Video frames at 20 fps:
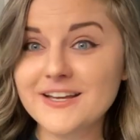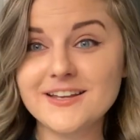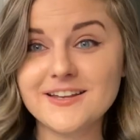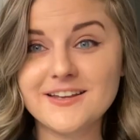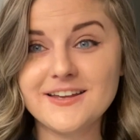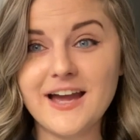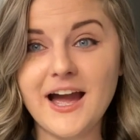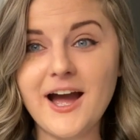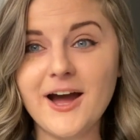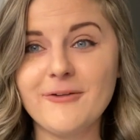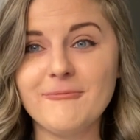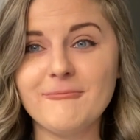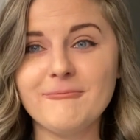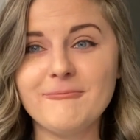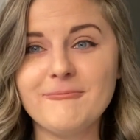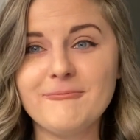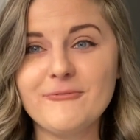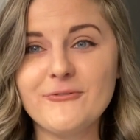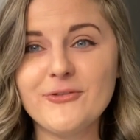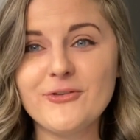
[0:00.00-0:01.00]
yeah,
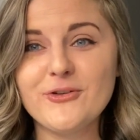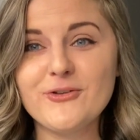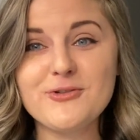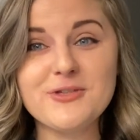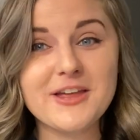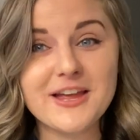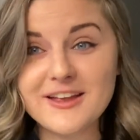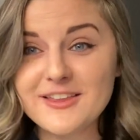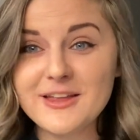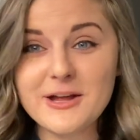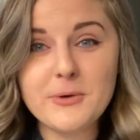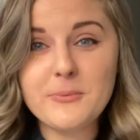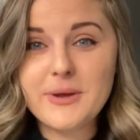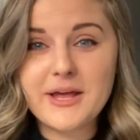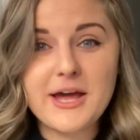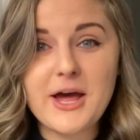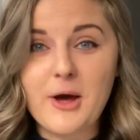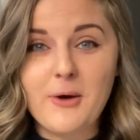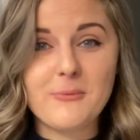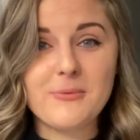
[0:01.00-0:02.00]
so that, there we
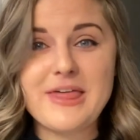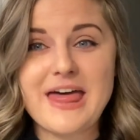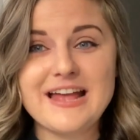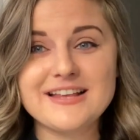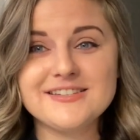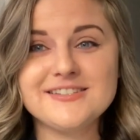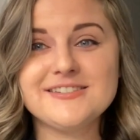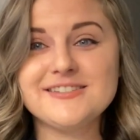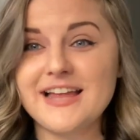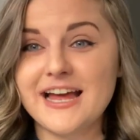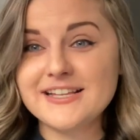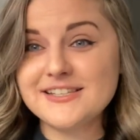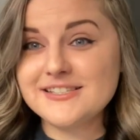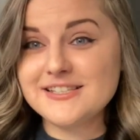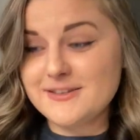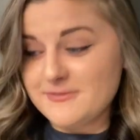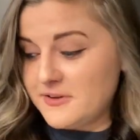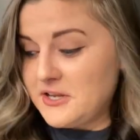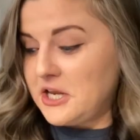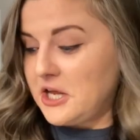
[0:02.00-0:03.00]
go. That's, that's the
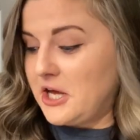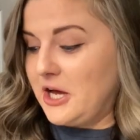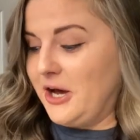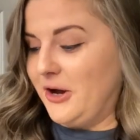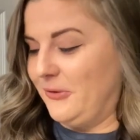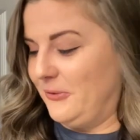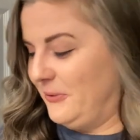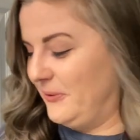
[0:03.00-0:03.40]
video.